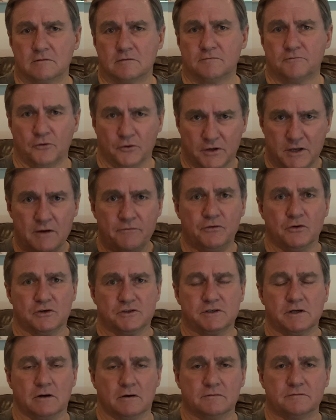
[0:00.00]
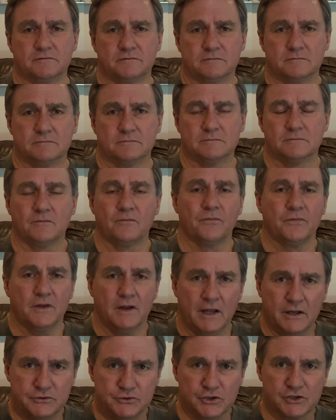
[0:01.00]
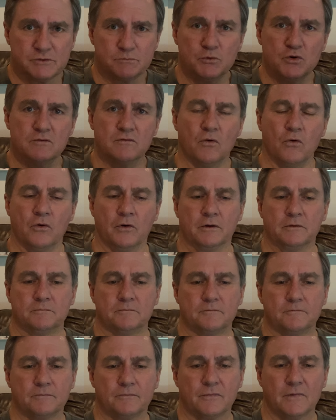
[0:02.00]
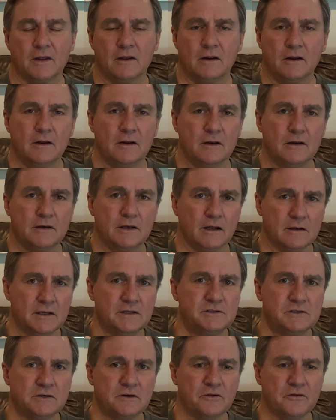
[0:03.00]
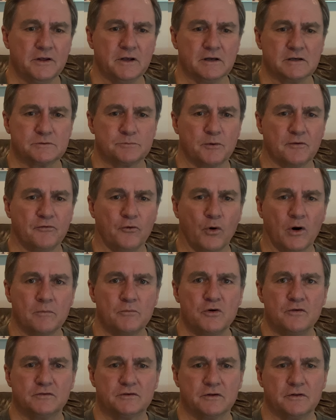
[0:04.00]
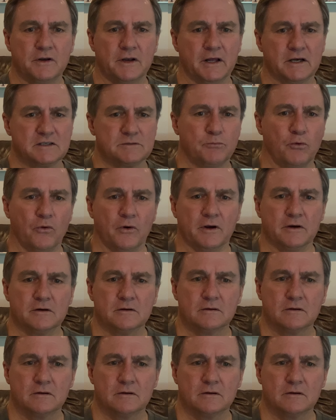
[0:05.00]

forgive yourself and just move on. Now, listen to this before I move to the next point.